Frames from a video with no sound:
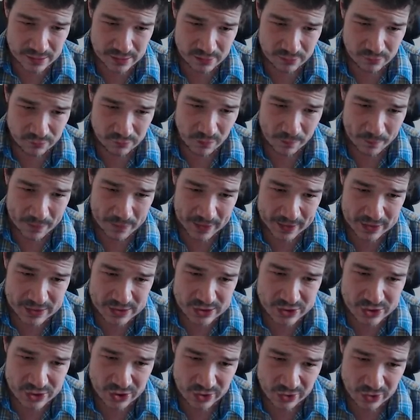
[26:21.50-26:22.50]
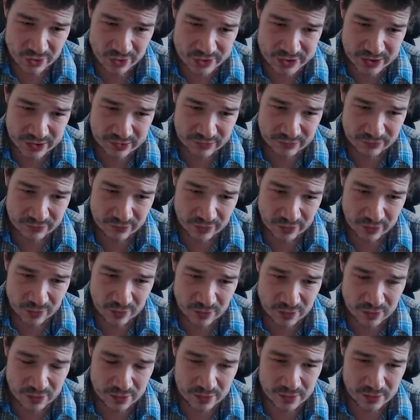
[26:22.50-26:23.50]
Roberts charging through.
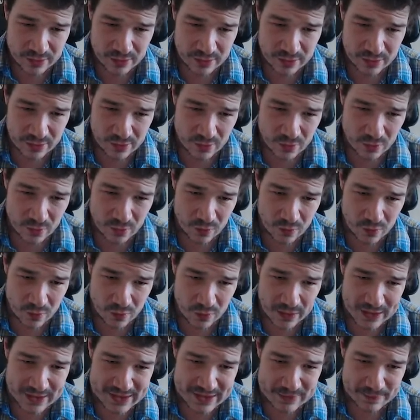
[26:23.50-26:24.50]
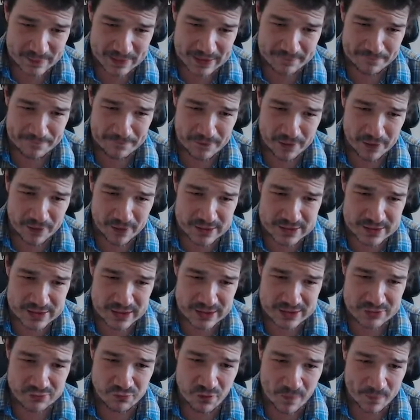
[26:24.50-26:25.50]
Oh, he's a bit fast,
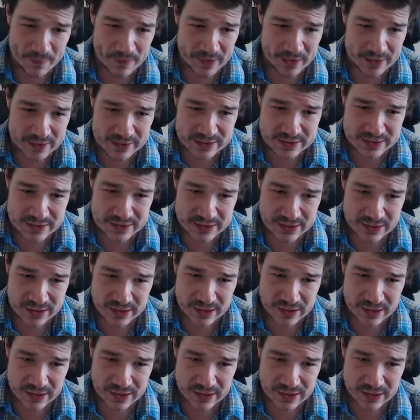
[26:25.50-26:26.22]
this Roberts.